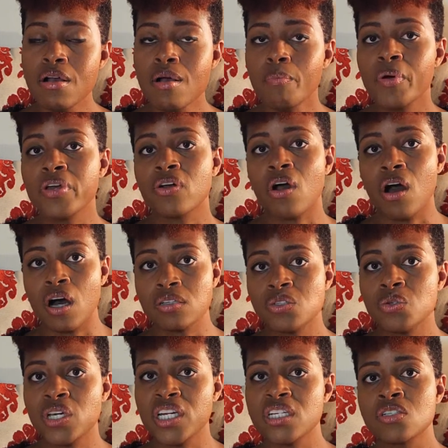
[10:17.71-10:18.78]
but you're also
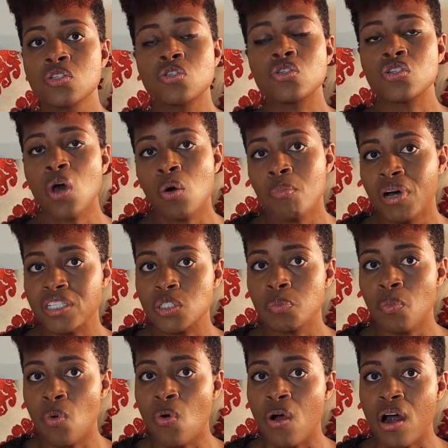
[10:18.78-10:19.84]
getting so much
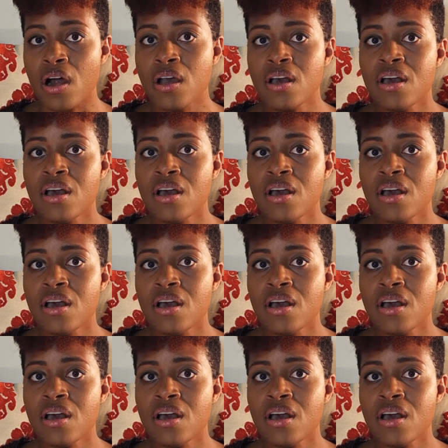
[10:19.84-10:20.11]
more.